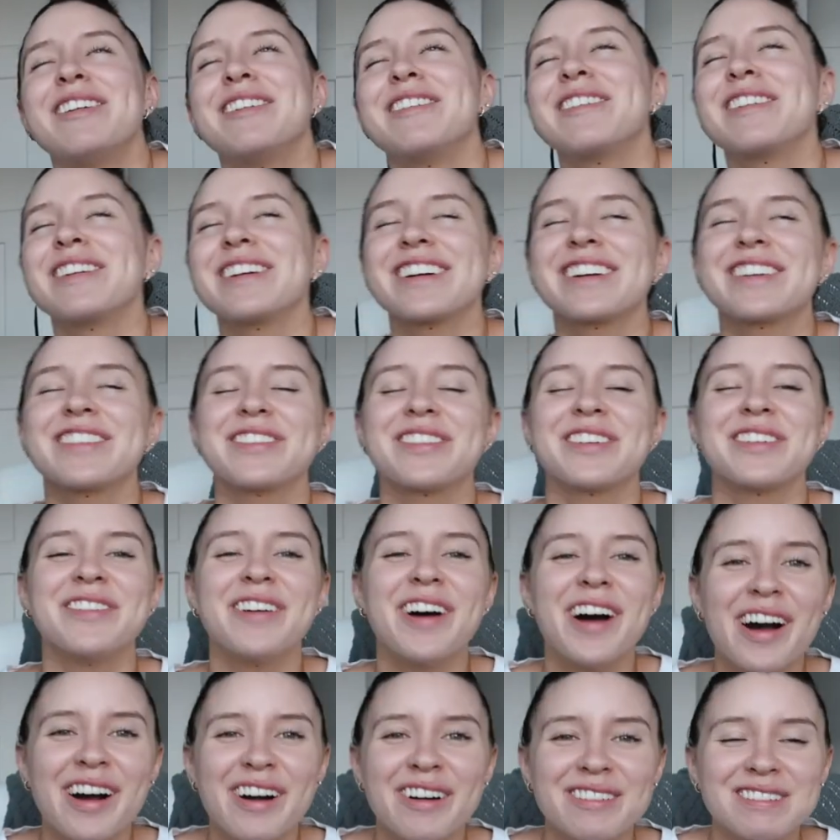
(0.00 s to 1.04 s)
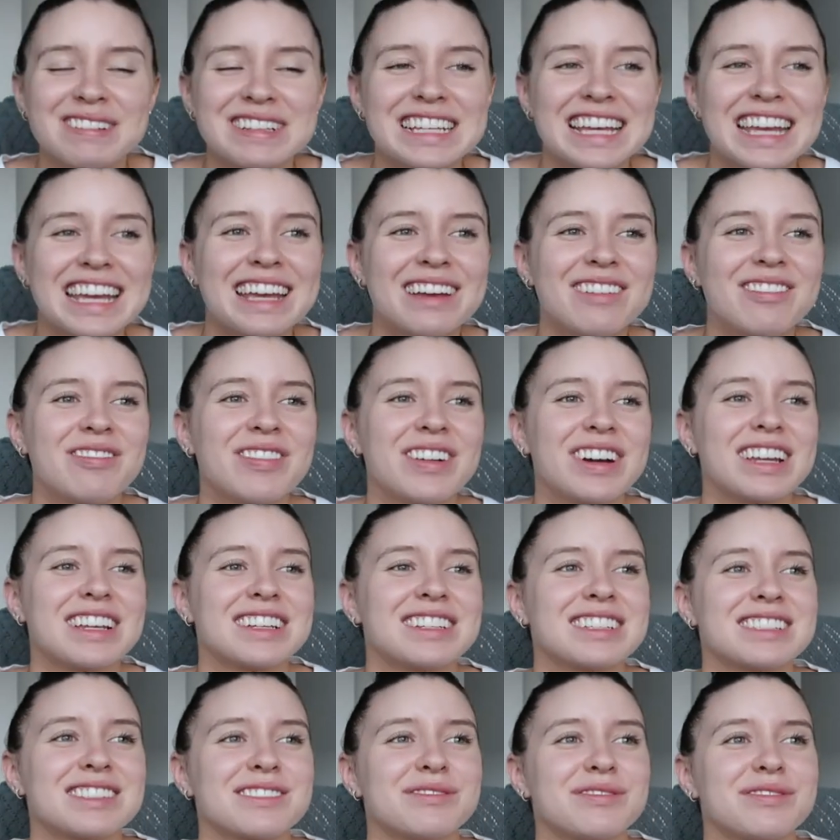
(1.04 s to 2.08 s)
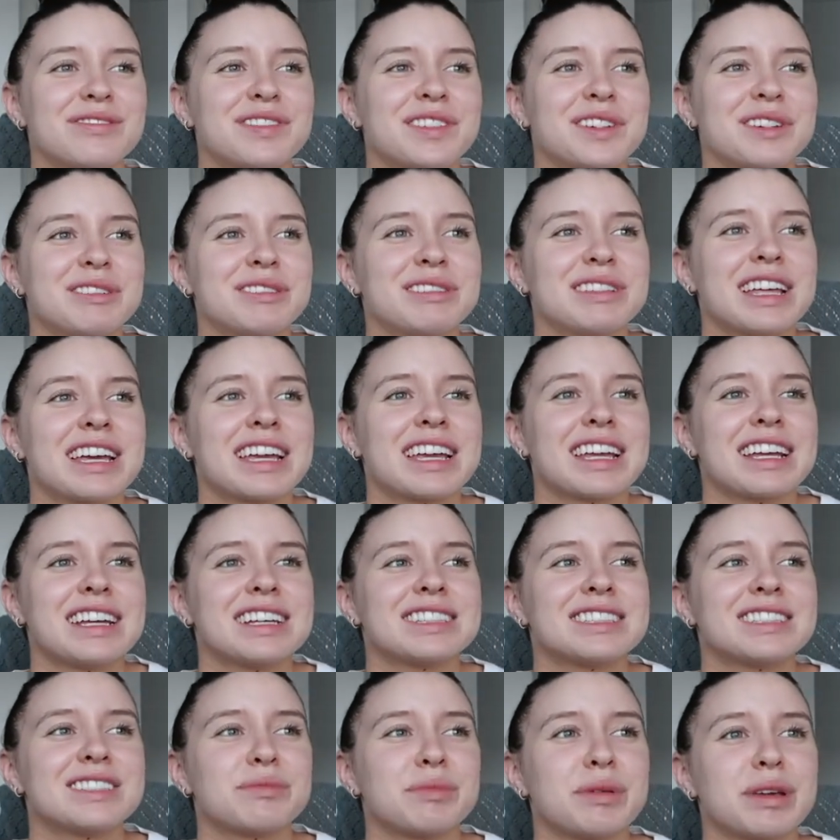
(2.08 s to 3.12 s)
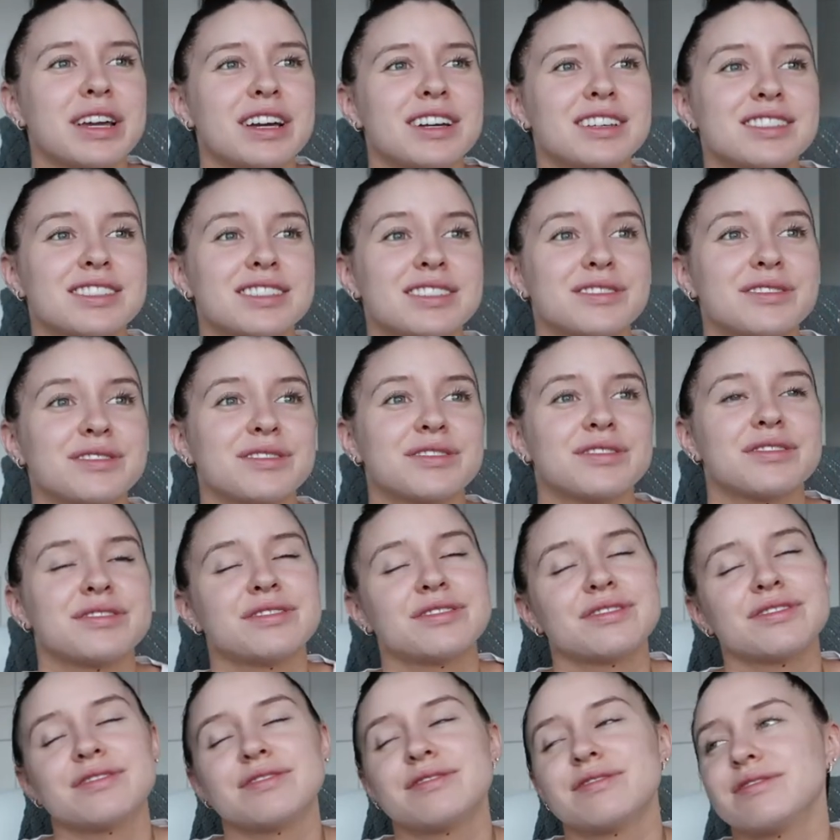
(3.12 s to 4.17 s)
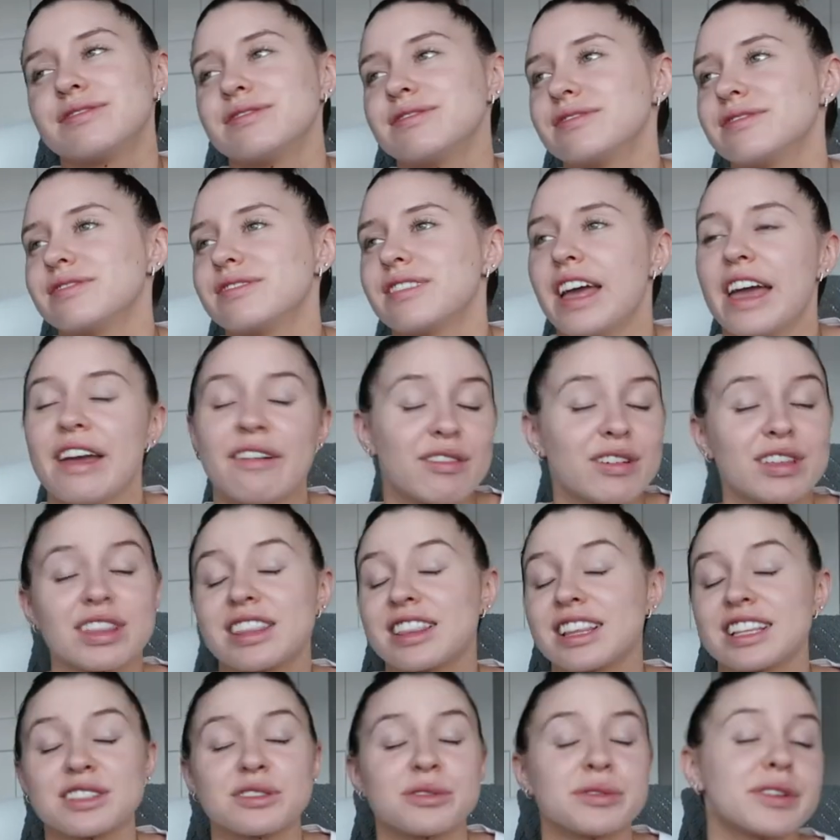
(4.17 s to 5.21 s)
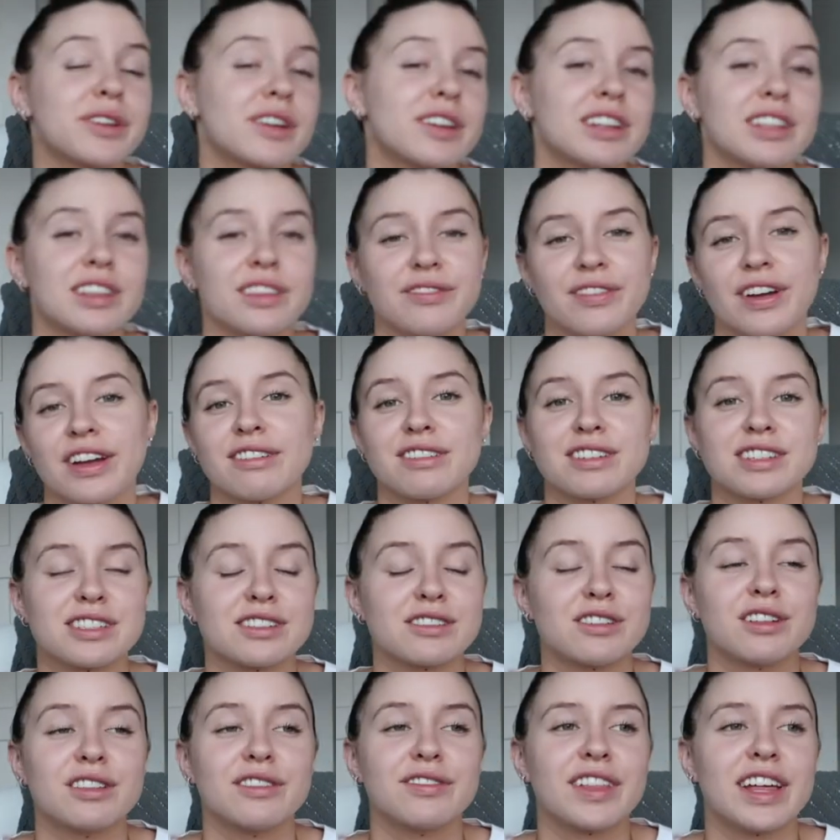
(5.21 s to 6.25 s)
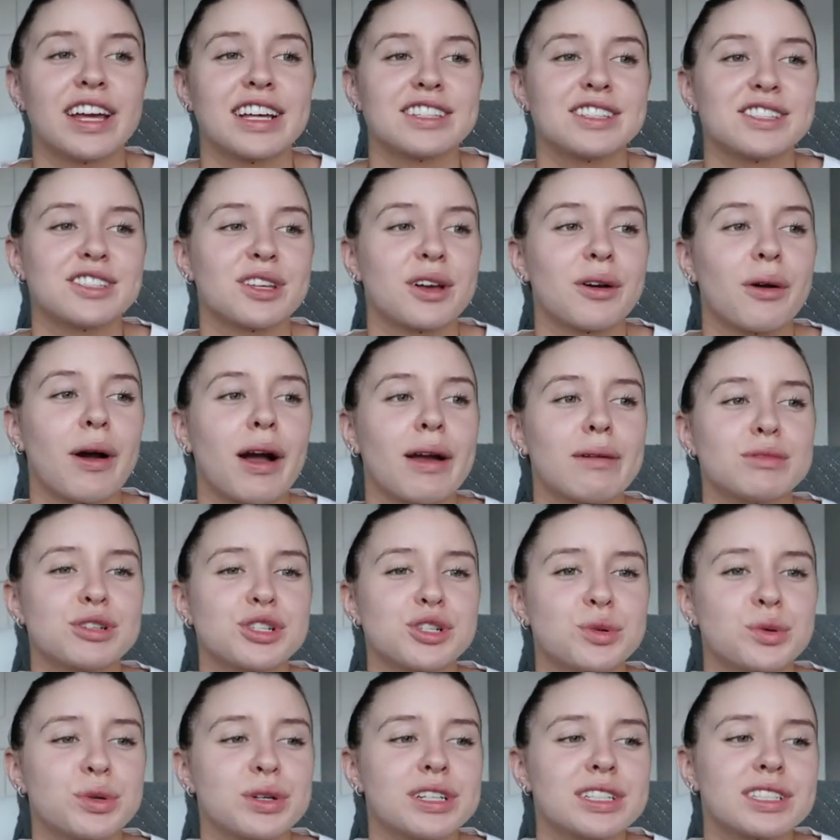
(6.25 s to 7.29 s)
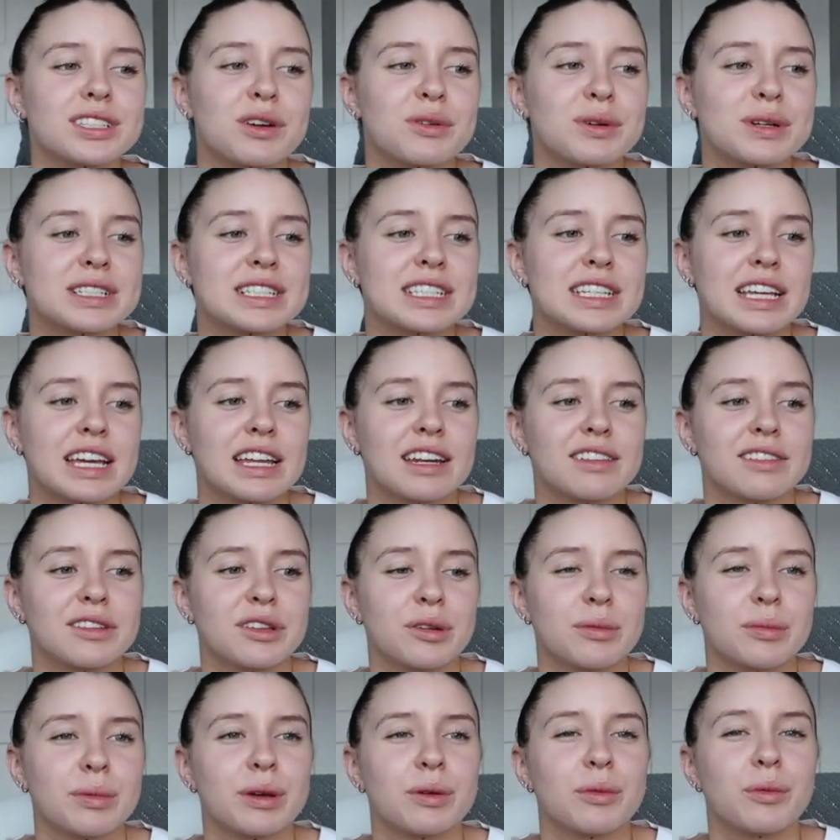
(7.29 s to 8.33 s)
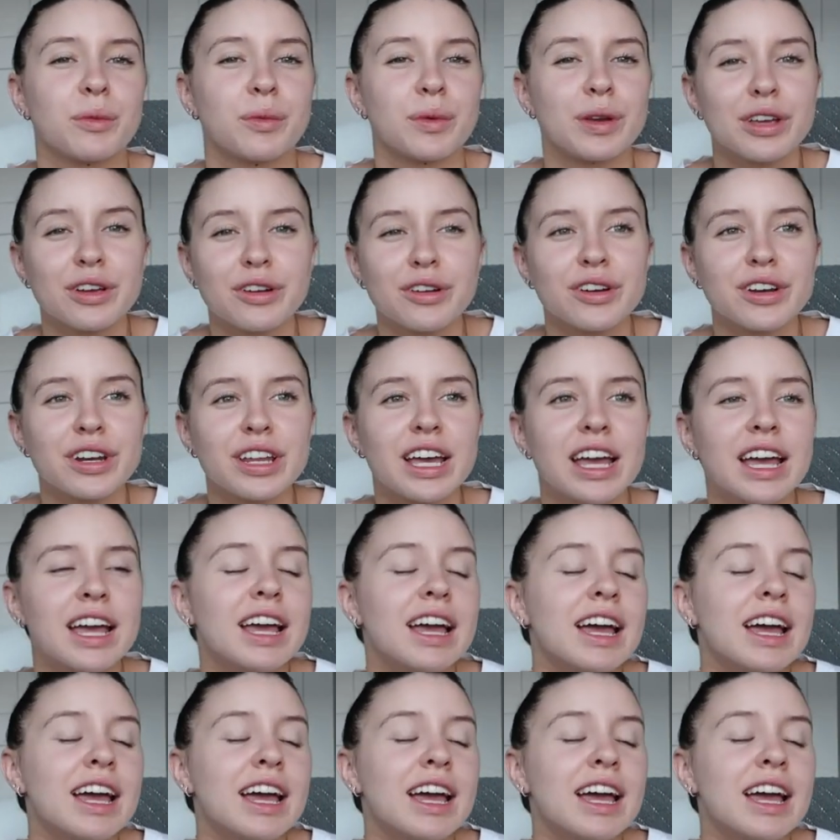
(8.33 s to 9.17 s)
work from home day, but it doesn't feel like it's because of everything that's going on in the virus and all of that. So I'm sure it's going to get a little bit weird